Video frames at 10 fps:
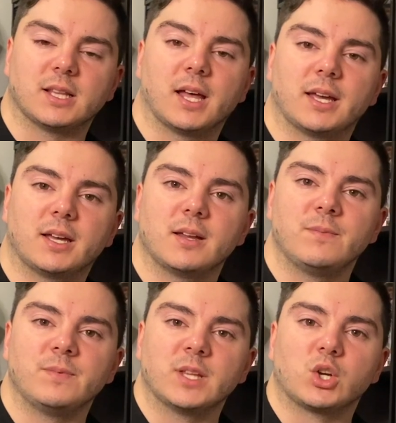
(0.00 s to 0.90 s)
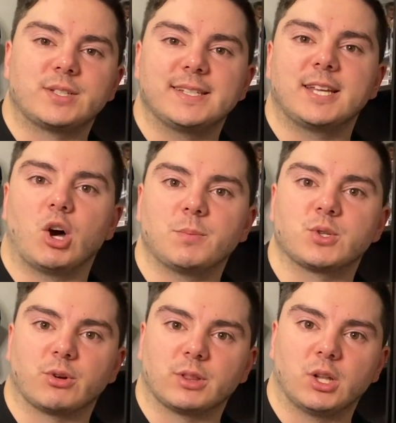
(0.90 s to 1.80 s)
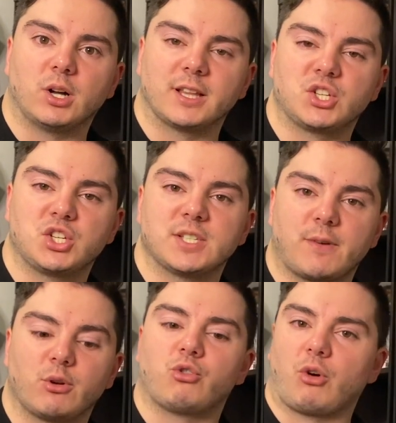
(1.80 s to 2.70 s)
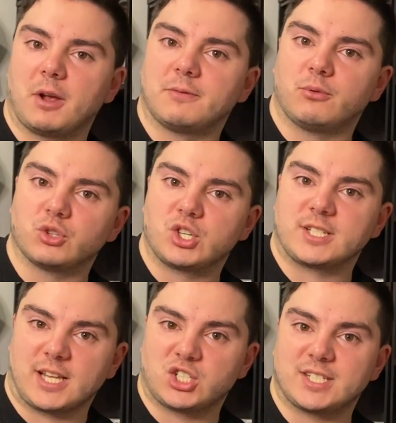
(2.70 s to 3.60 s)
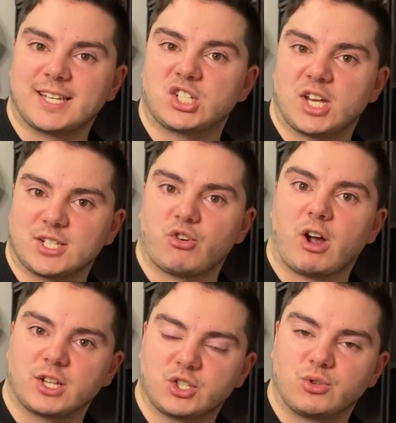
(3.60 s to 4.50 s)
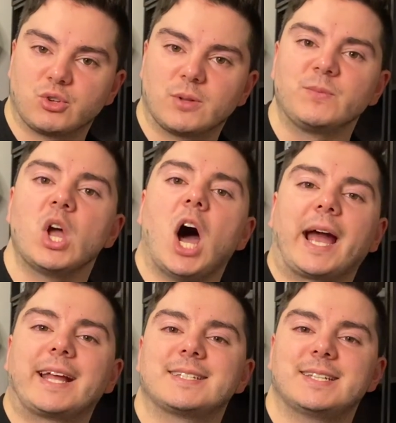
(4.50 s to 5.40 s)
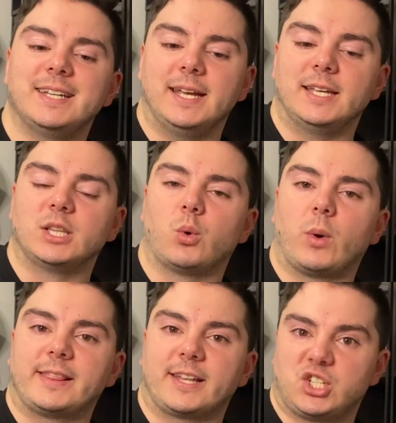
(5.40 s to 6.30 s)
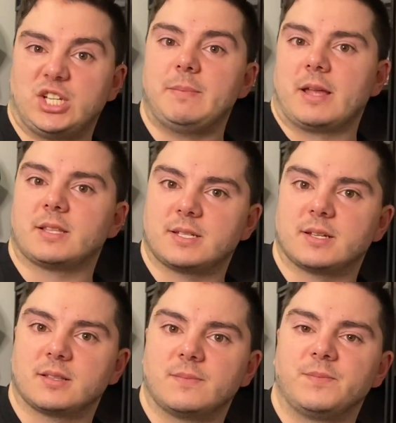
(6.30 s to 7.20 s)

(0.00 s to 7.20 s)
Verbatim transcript: like, because he's helped her a lot and she's very grateful. She, has, she said she has gratitude. I can see in the way that she meant it.